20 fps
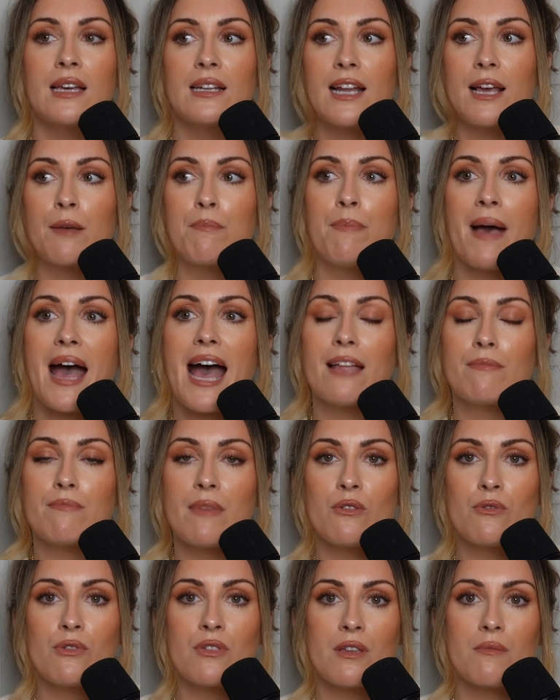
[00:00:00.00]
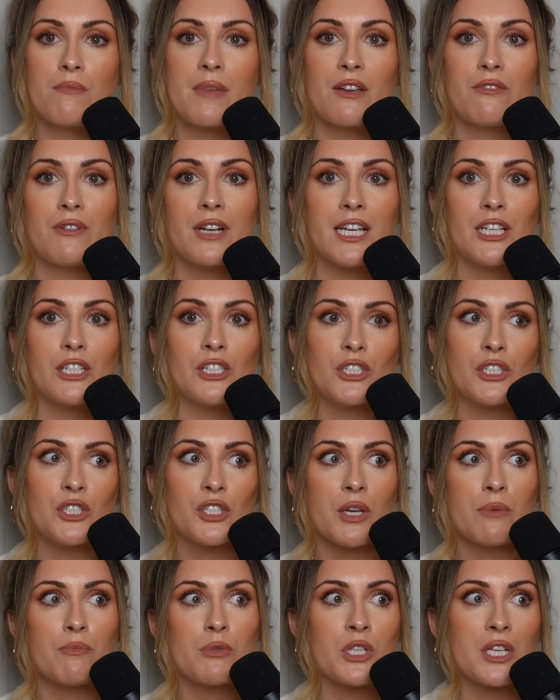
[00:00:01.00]
like bad mouthing my
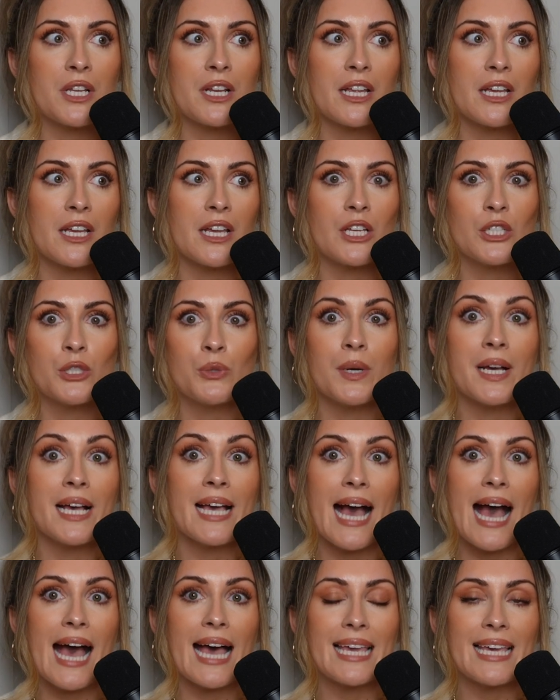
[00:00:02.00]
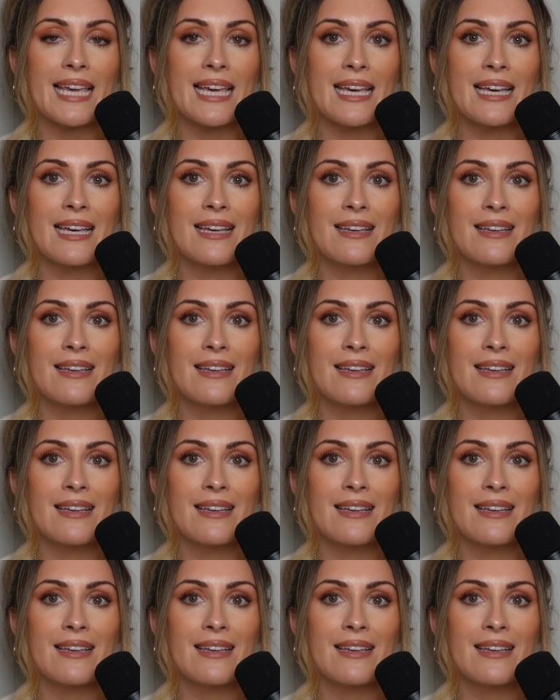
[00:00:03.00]
relationship to a guy,